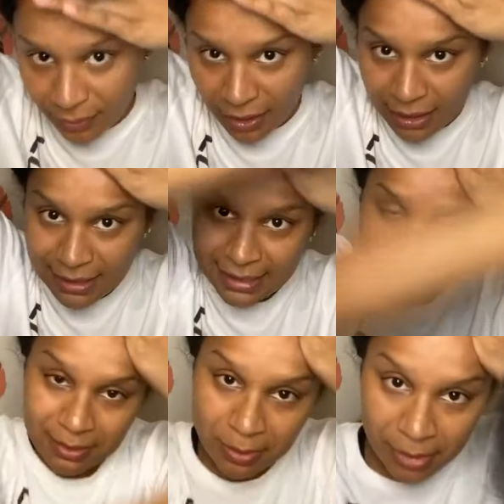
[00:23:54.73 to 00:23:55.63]

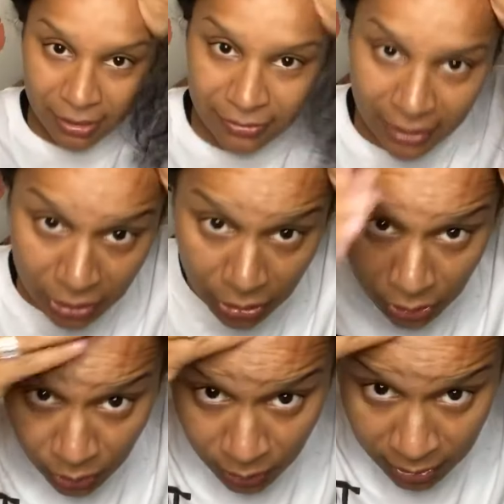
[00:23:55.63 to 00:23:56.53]
some of my
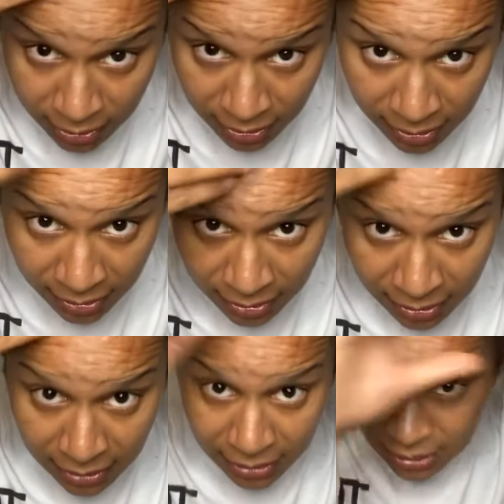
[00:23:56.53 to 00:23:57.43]
fellow
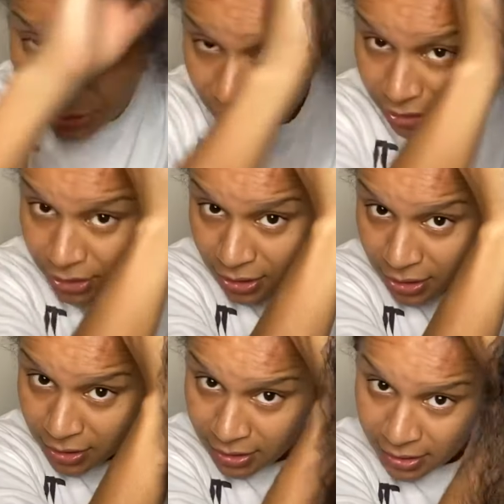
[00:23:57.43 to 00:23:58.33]
little
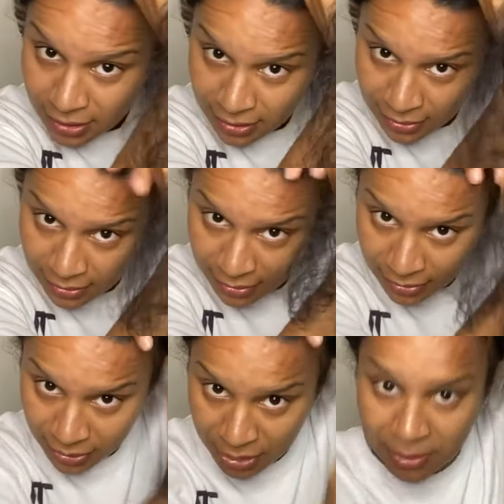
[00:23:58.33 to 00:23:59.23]
girls,
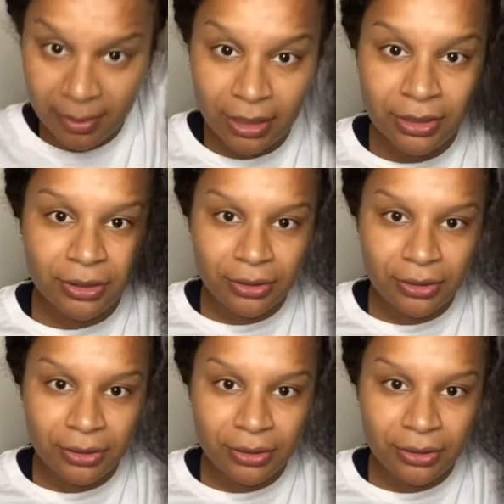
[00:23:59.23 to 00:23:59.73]
or some of my other little